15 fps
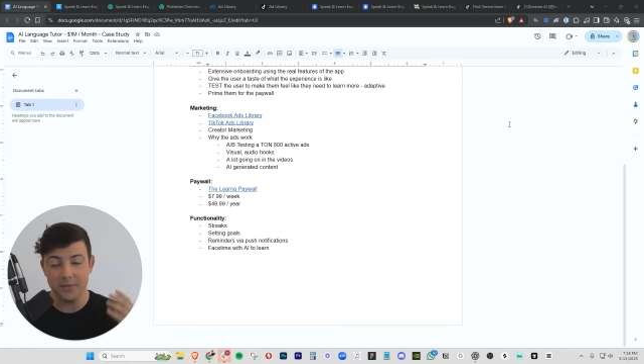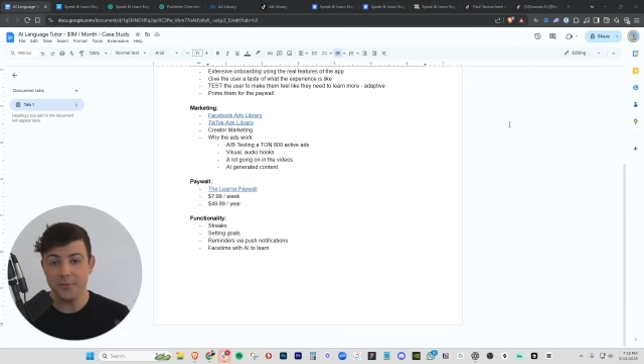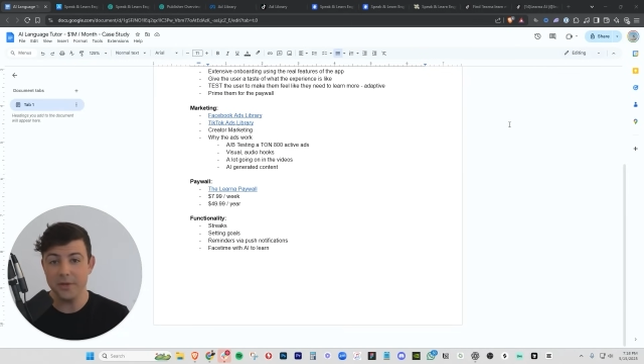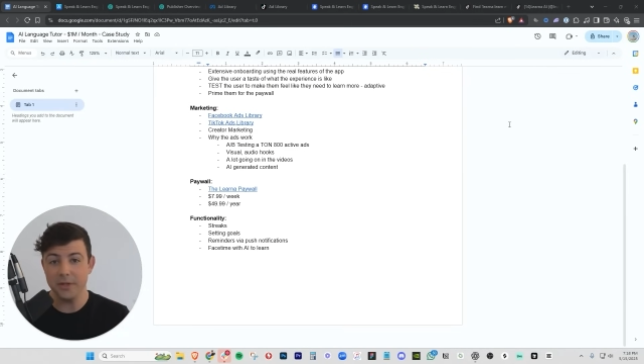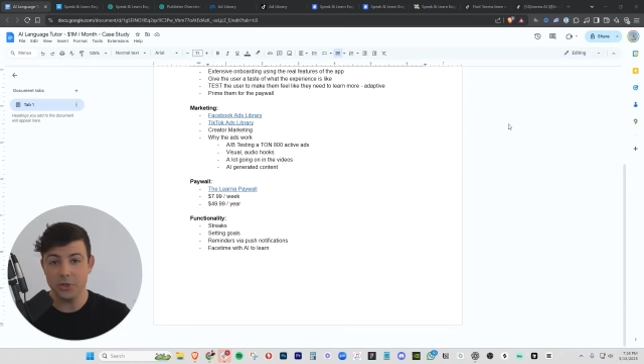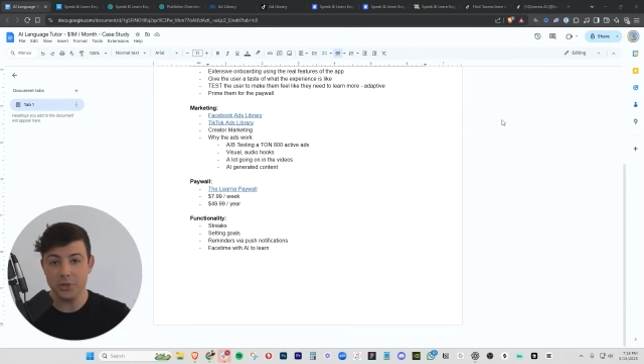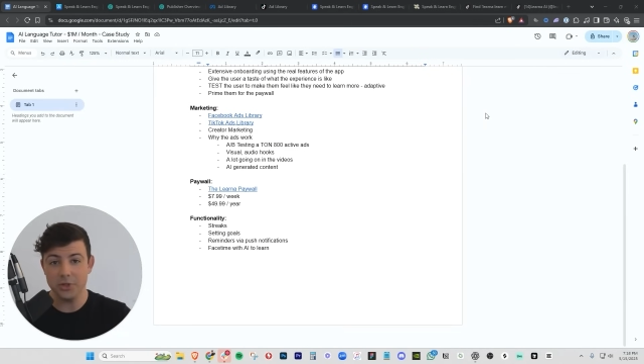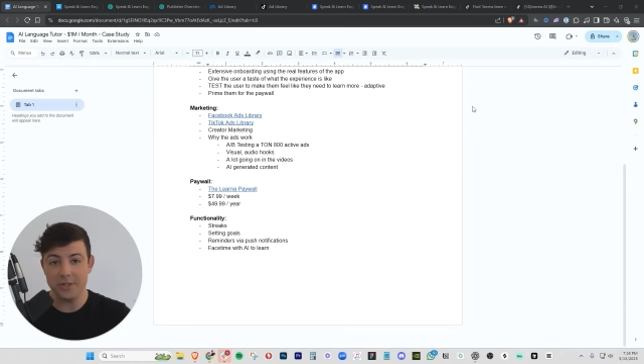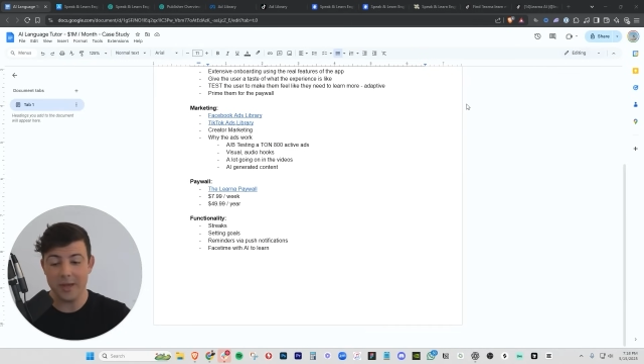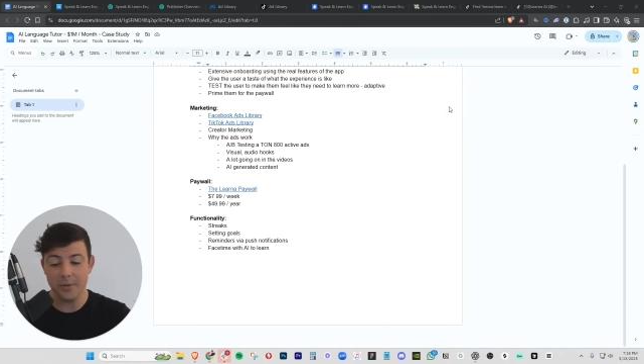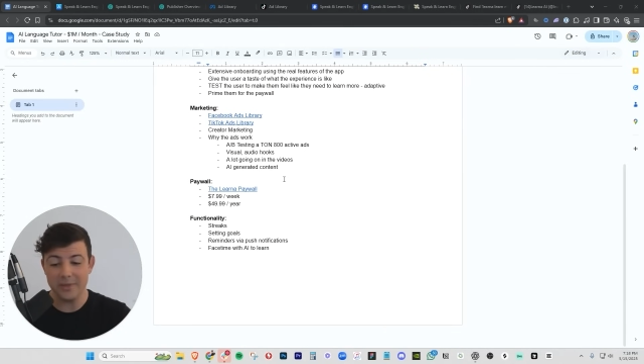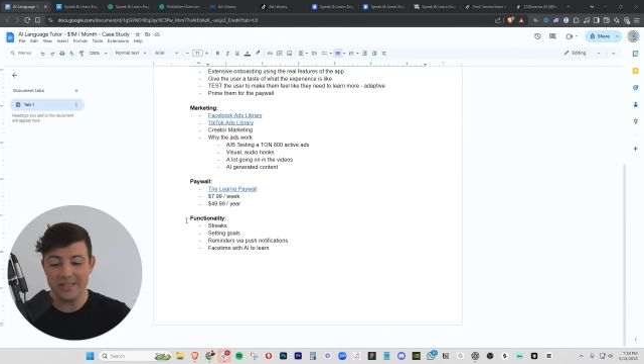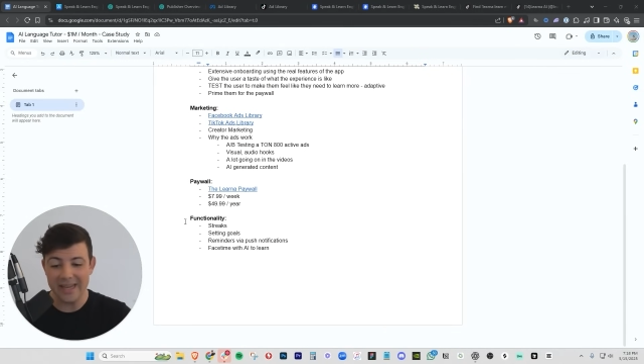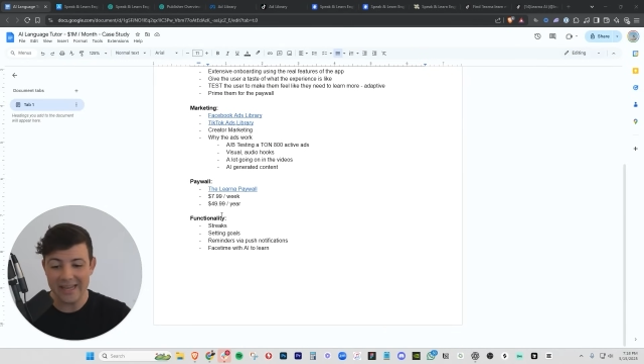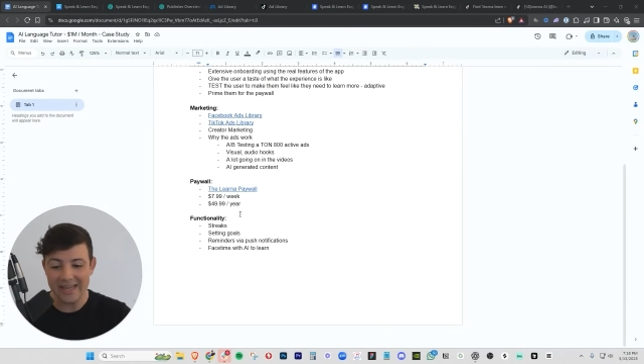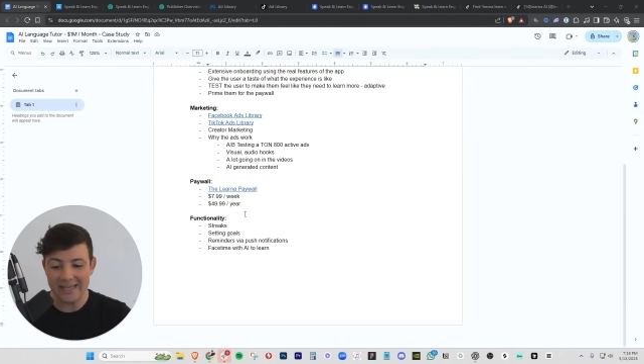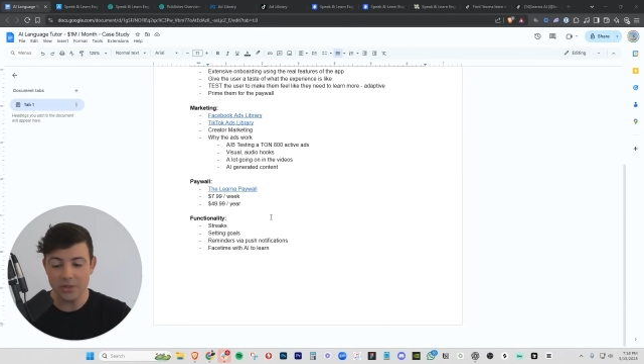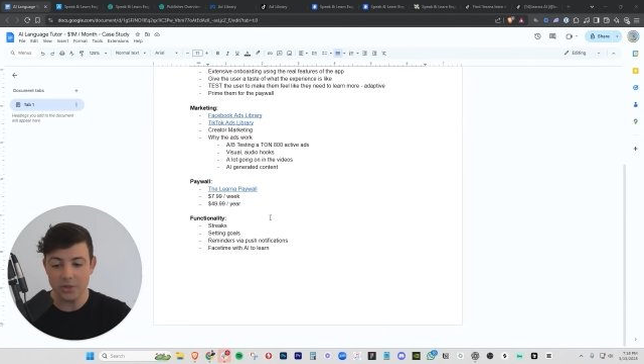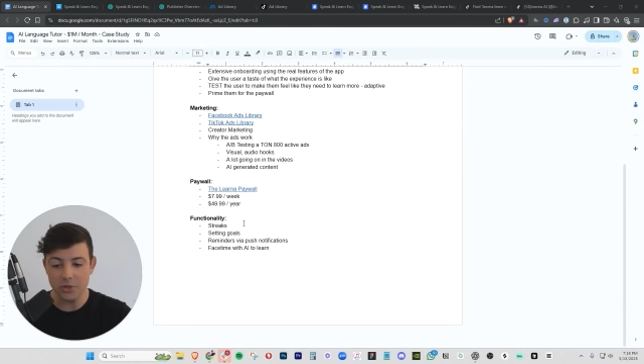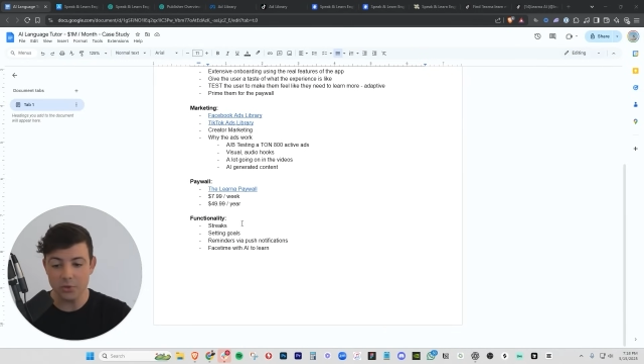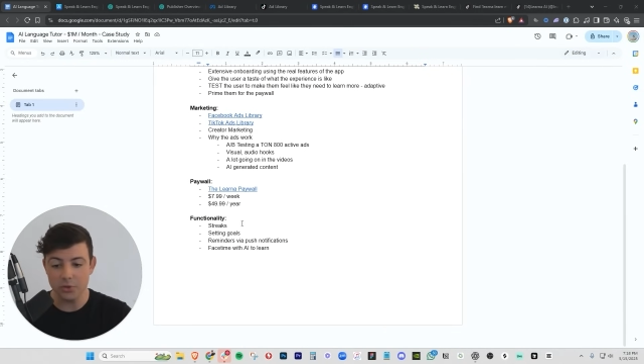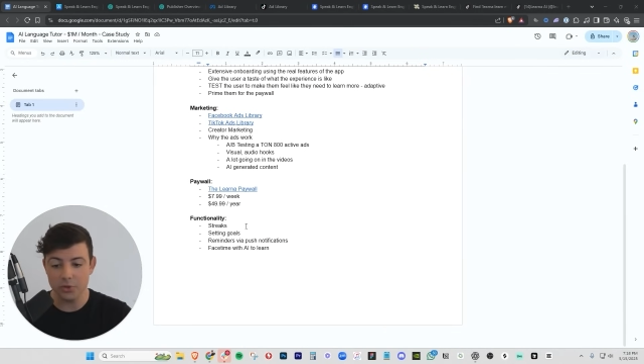features that retain
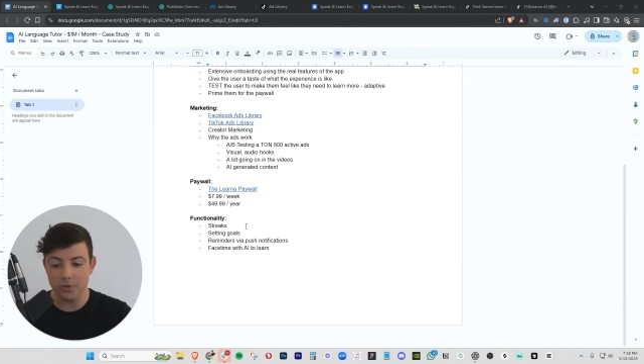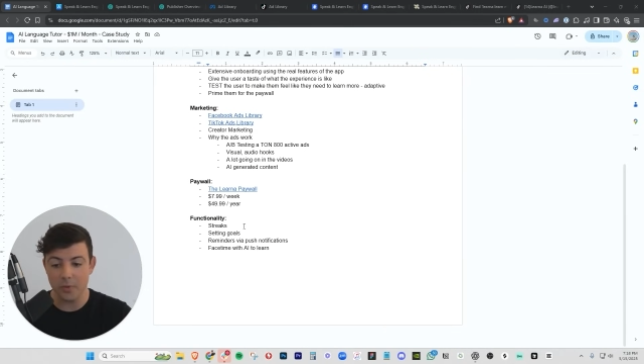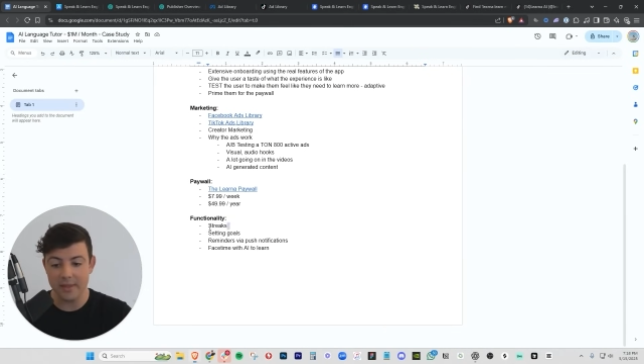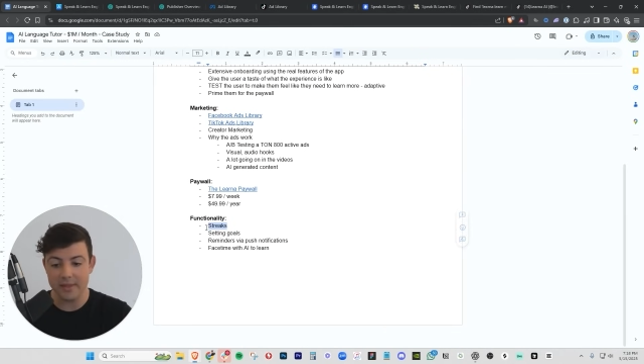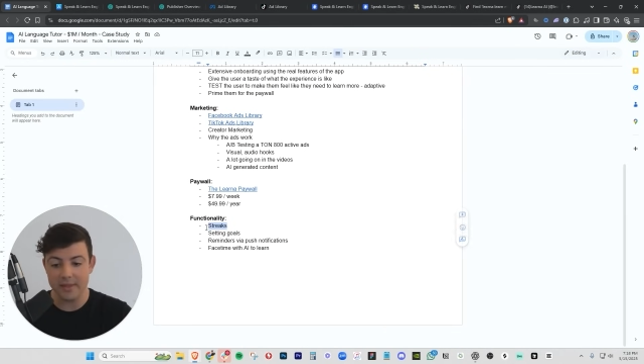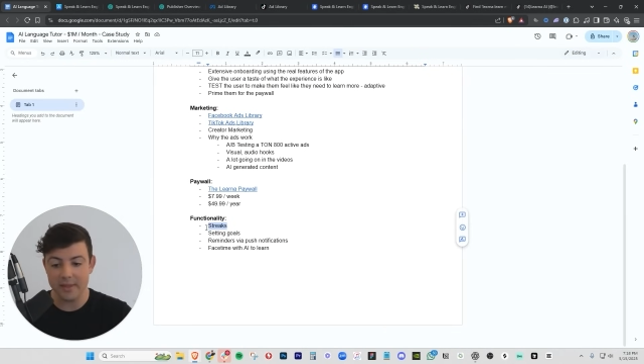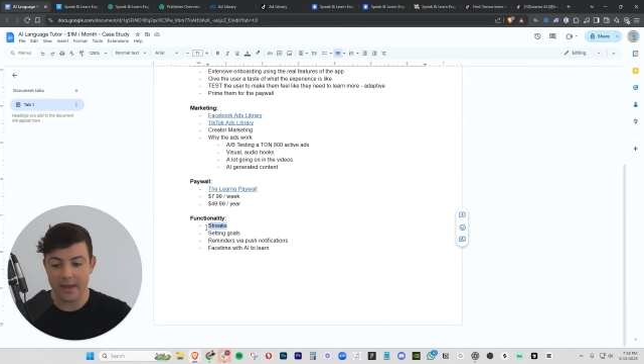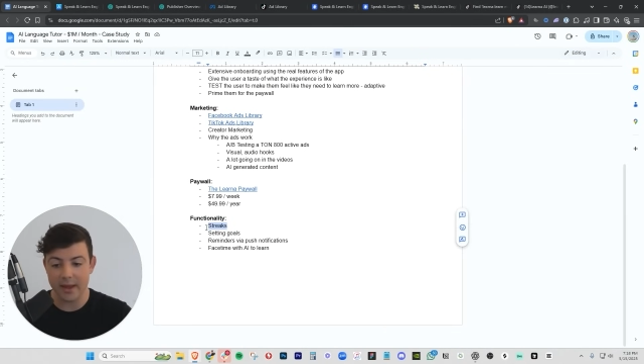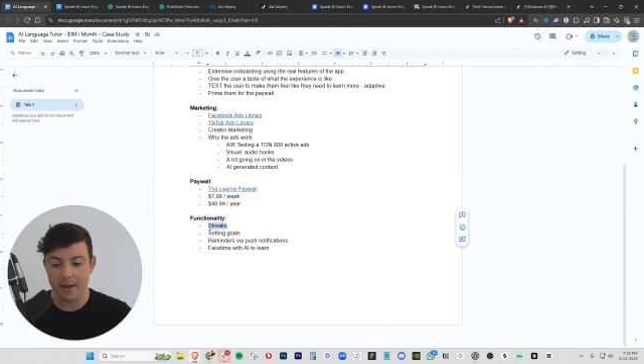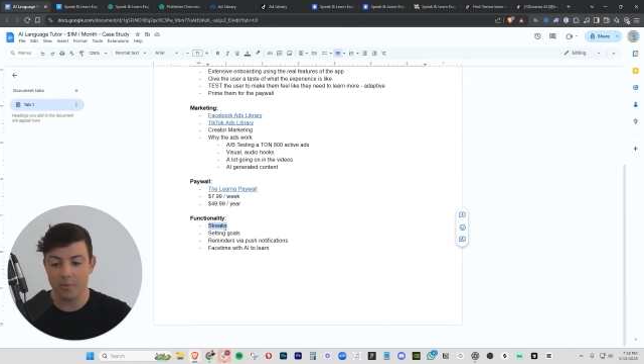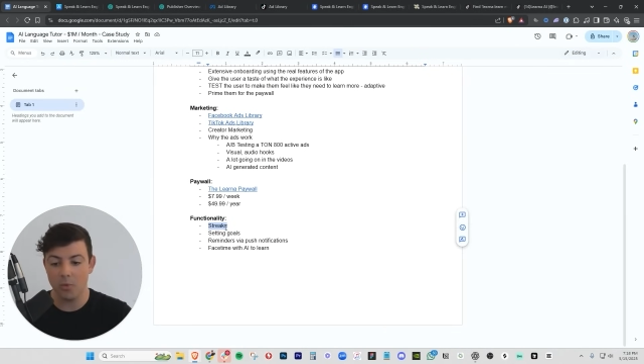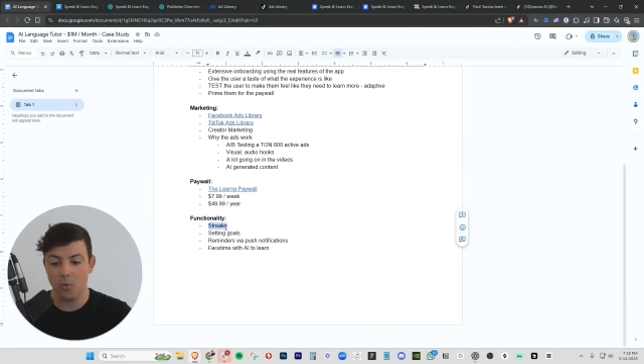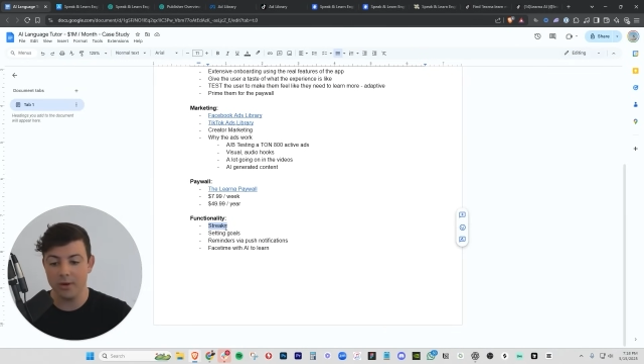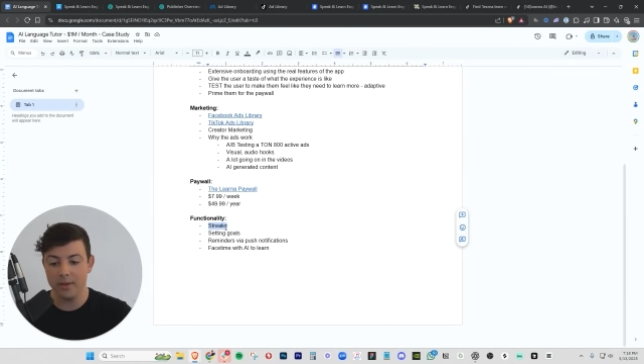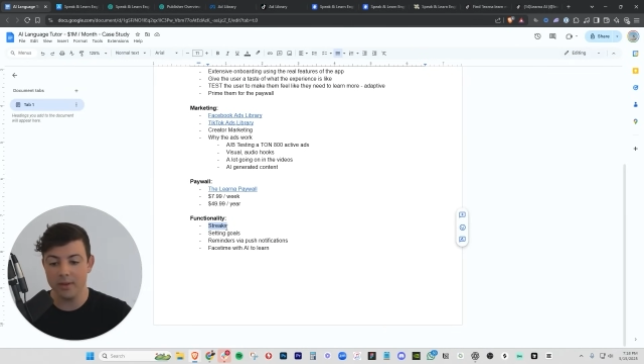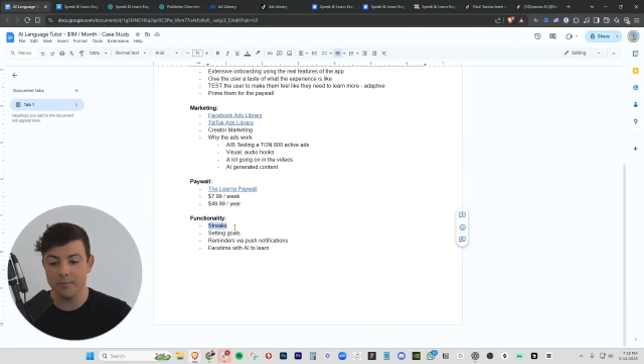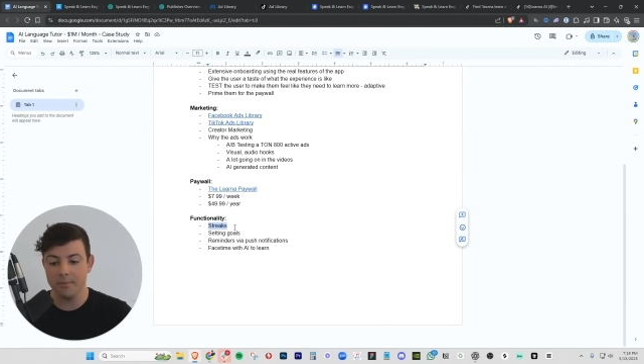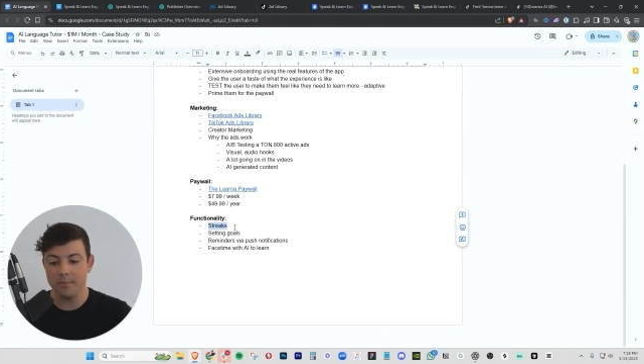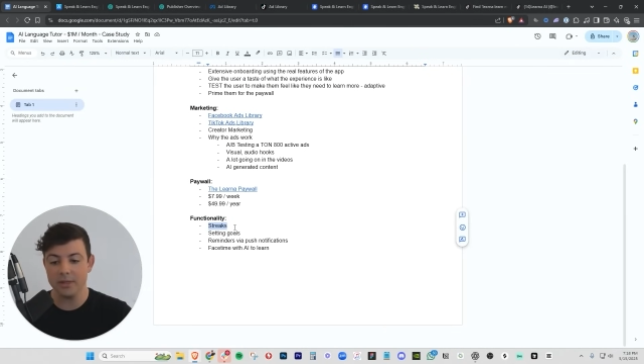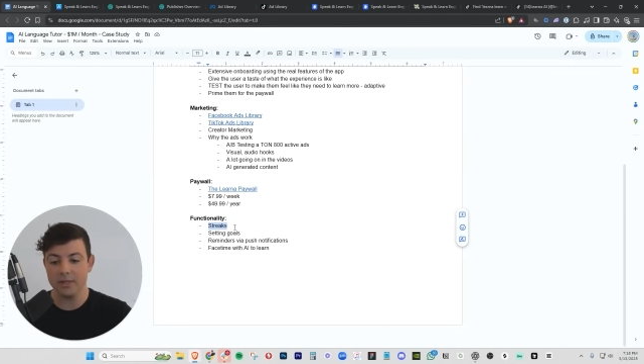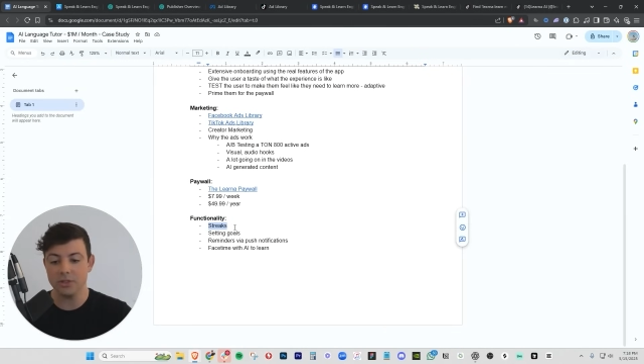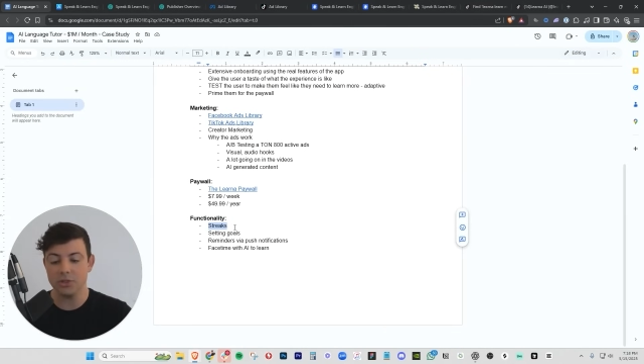users within the app. One of them being